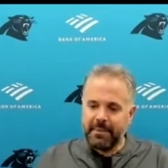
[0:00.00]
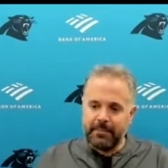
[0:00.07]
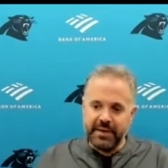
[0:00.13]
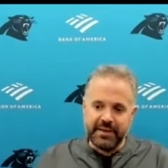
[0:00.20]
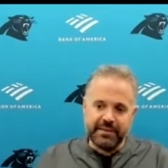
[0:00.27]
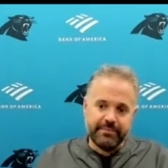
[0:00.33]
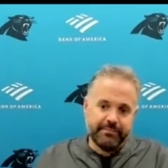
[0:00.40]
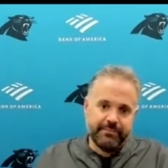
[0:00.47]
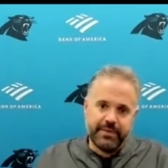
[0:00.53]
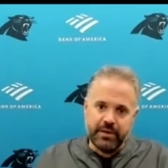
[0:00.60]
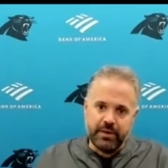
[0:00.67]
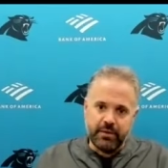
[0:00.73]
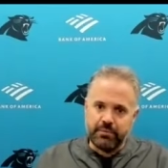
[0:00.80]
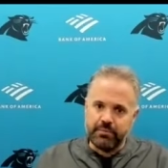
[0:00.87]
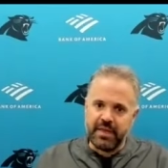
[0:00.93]
But you
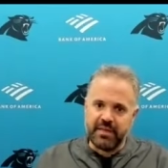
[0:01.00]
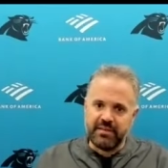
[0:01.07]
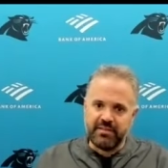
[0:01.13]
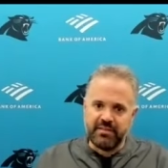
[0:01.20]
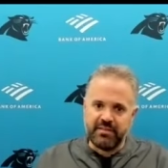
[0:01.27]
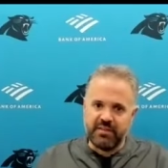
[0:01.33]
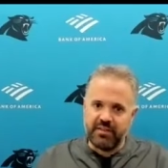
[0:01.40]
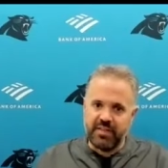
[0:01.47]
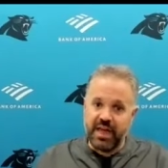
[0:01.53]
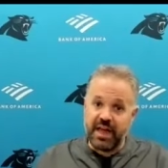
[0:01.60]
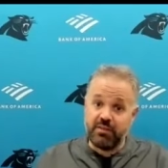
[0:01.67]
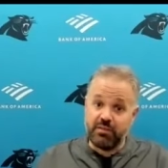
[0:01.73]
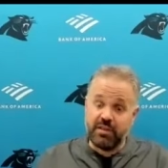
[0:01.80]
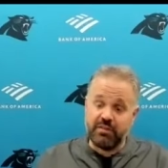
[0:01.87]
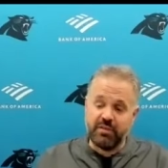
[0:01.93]
know, that's a lot
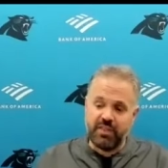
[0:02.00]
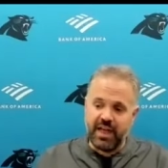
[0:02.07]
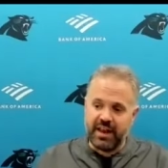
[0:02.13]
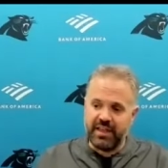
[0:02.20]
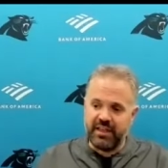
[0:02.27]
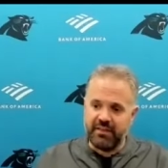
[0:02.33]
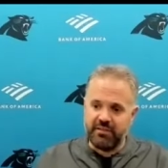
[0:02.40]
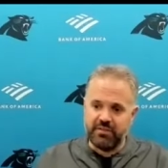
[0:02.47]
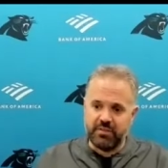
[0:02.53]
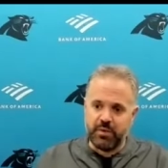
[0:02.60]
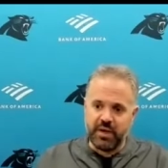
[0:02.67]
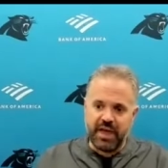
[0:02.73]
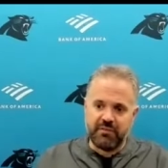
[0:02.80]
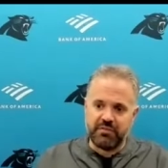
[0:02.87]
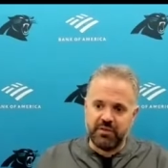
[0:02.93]
of ifs, and
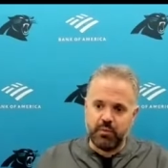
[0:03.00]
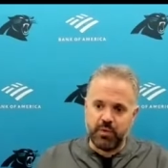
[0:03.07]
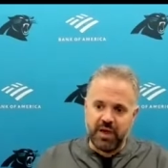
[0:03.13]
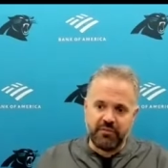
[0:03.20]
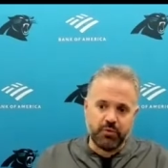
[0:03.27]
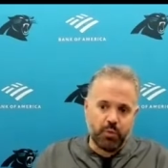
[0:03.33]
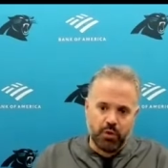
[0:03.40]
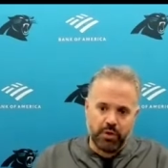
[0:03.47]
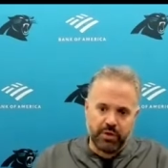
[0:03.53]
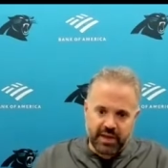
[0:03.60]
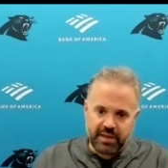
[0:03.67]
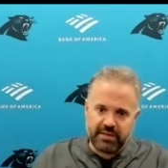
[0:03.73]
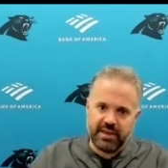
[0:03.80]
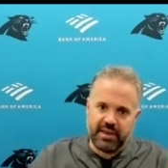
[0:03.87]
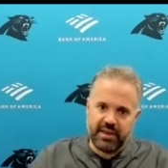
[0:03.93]
we have to work at
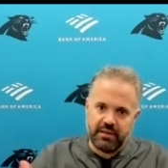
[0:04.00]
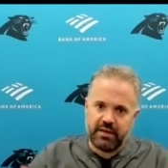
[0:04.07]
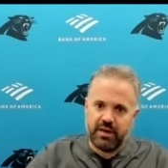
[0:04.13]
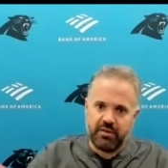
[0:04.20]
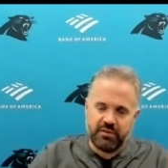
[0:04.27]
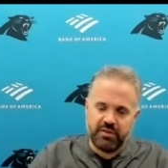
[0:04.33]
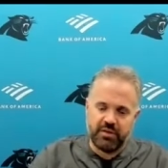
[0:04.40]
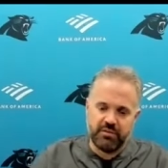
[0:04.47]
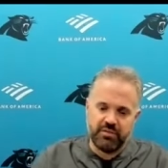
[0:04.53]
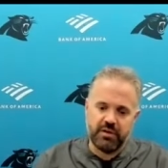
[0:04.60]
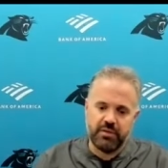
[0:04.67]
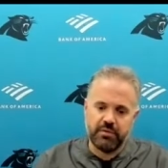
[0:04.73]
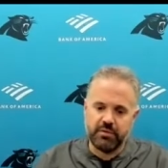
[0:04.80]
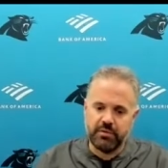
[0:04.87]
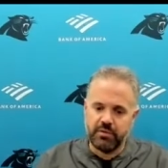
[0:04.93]
it to get ourselves there.